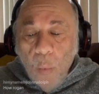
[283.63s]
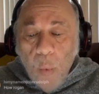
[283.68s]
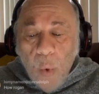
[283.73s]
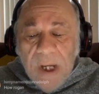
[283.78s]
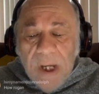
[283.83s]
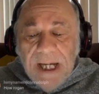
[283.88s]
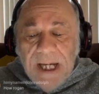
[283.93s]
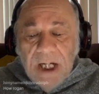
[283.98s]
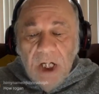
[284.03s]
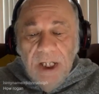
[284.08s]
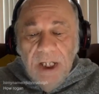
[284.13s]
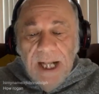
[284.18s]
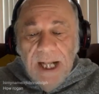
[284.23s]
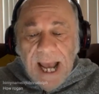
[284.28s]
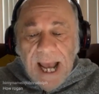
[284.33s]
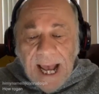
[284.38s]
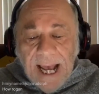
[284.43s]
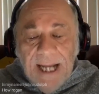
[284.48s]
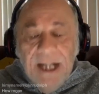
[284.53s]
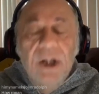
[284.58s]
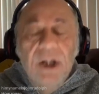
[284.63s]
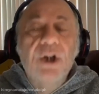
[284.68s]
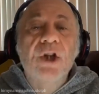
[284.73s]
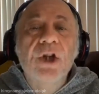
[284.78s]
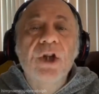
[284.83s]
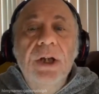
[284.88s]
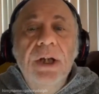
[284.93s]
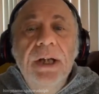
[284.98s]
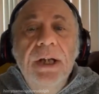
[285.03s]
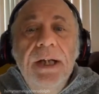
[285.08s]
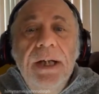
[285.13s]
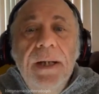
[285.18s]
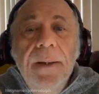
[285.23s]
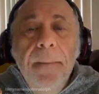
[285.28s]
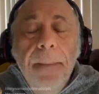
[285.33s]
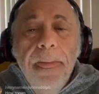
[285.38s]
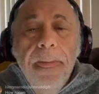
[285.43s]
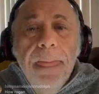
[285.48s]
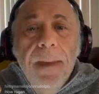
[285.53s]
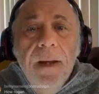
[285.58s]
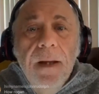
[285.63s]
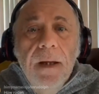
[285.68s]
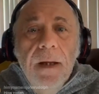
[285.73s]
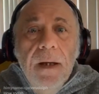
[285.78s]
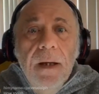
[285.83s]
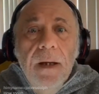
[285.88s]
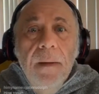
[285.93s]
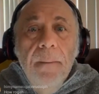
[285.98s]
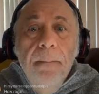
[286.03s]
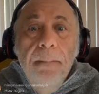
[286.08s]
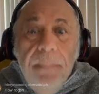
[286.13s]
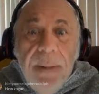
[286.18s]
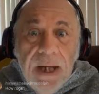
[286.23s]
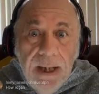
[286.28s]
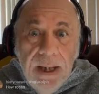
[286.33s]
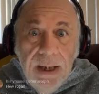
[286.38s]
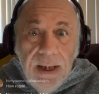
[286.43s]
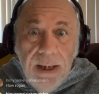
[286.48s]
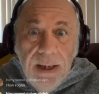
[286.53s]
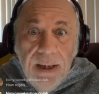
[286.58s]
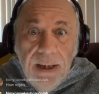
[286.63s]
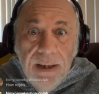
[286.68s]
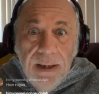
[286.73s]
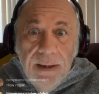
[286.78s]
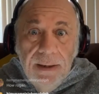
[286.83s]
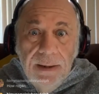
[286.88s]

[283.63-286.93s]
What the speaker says: We could actually be